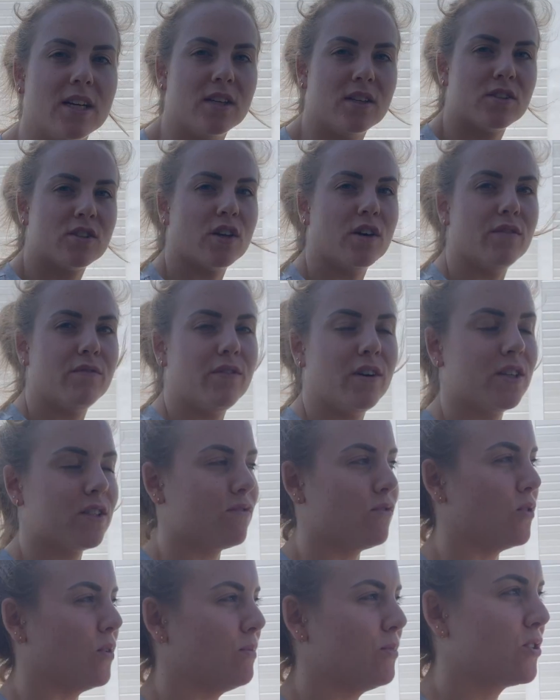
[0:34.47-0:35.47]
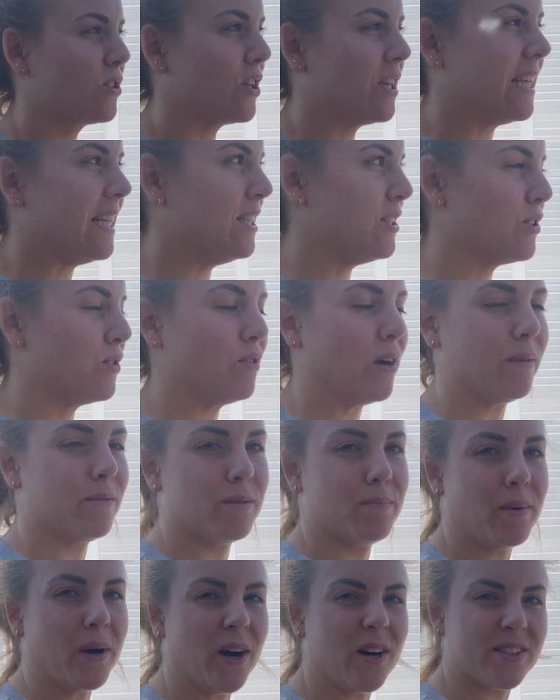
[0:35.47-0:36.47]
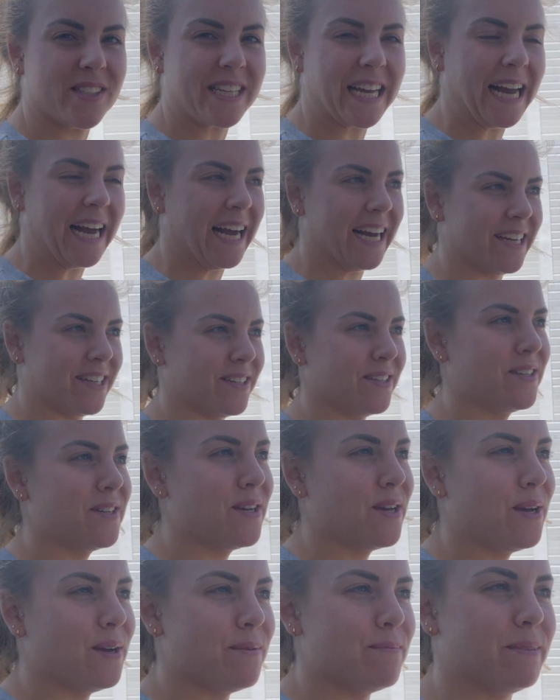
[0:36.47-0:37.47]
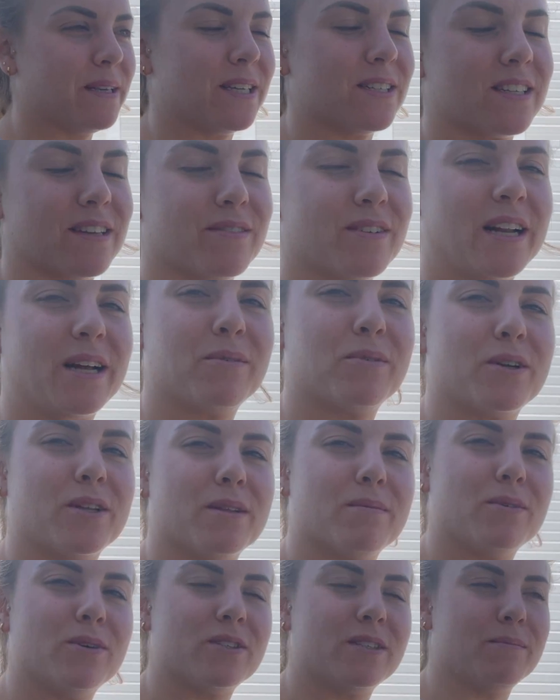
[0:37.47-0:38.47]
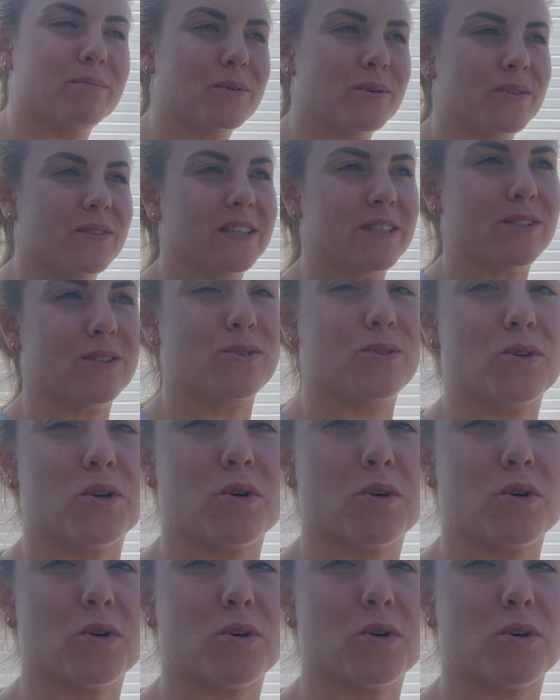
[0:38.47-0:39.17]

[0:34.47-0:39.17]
So first of all, I'm just going to interrupt past Han because I feel like one of the most important things to talk